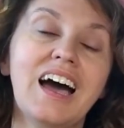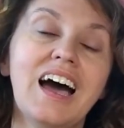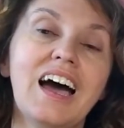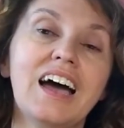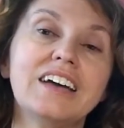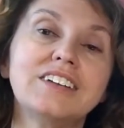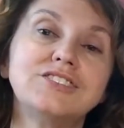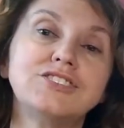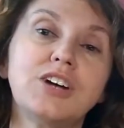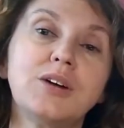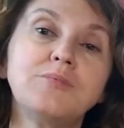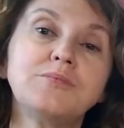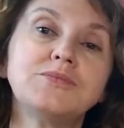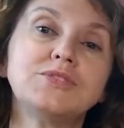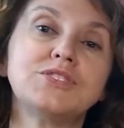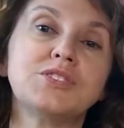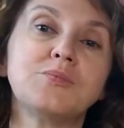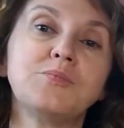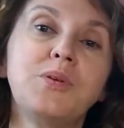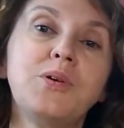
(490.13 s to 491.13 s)
I
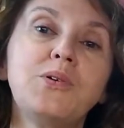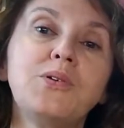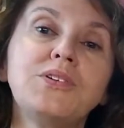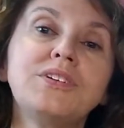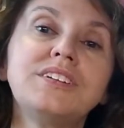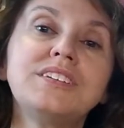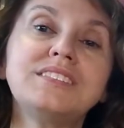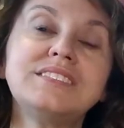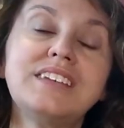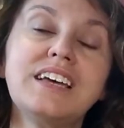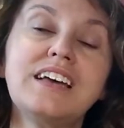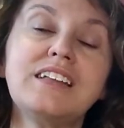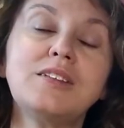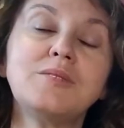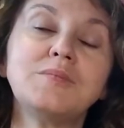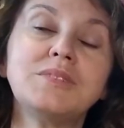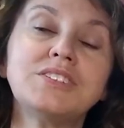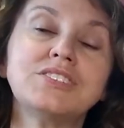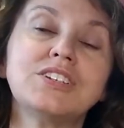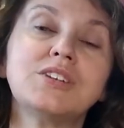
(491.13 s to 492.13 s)
jumped aboard a
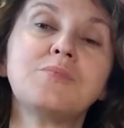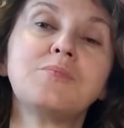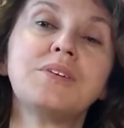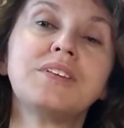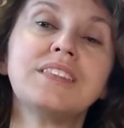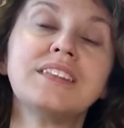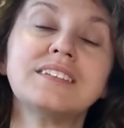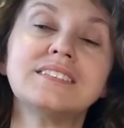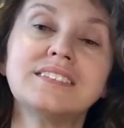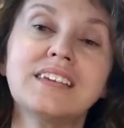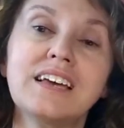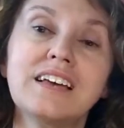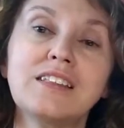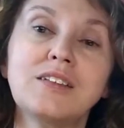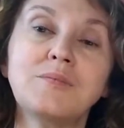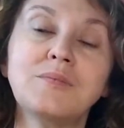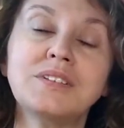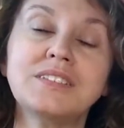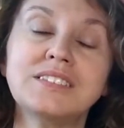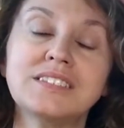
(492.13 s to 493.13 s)
sailorman's ship and the
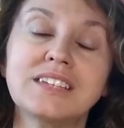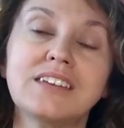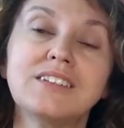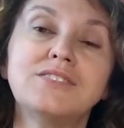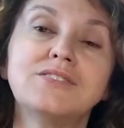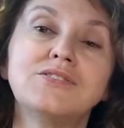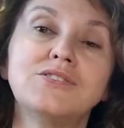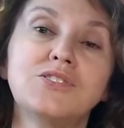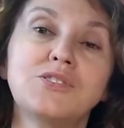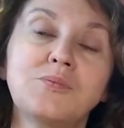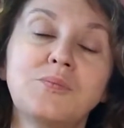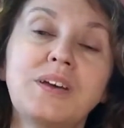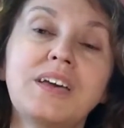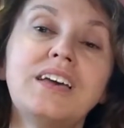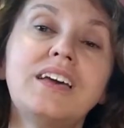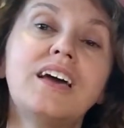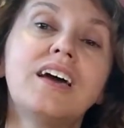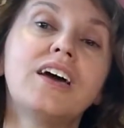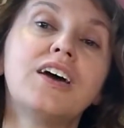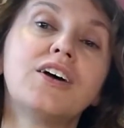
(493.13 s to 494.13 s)
sailorman said to me,